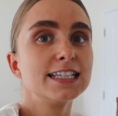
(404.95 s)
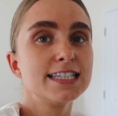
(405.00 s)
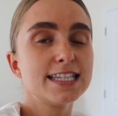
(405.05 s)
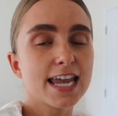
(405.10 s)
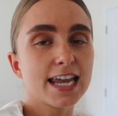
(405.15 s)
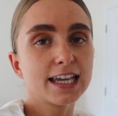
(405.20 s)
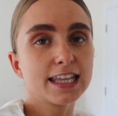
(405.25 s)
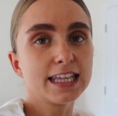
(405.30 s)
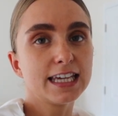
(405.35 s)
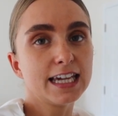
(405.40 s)

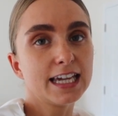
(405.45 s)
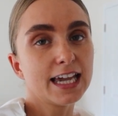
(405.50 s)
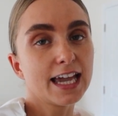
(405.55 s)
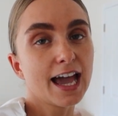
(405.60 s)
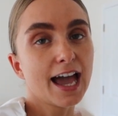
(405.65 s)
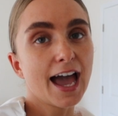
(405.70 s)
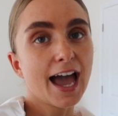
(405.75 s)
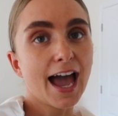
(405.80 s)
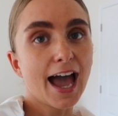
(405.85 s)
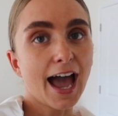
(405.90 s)

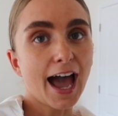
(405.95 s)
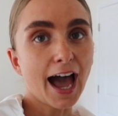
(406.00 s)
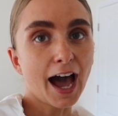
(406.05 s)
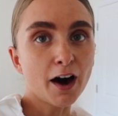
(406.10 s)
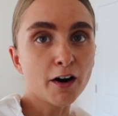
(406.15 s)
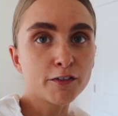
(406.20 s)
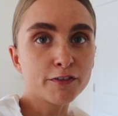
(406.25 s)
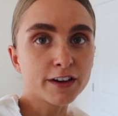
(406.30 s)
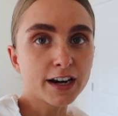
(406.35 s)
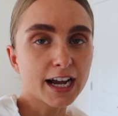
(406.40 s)
daily
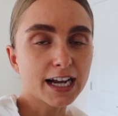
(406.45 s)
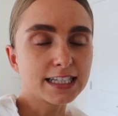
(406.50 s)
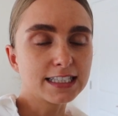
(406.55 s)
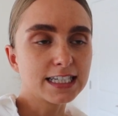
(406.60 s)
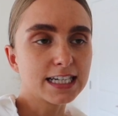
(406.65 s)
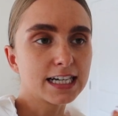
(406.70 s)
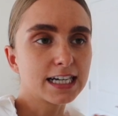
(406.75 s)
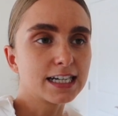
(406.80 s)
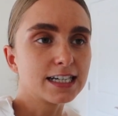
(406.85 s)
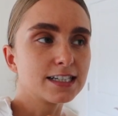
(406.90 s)
outfit
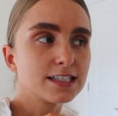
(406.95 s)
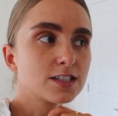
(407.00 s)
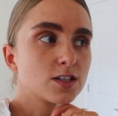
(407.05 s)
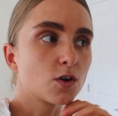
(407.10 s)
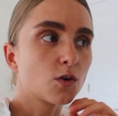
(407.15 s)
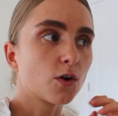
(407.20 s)
ideas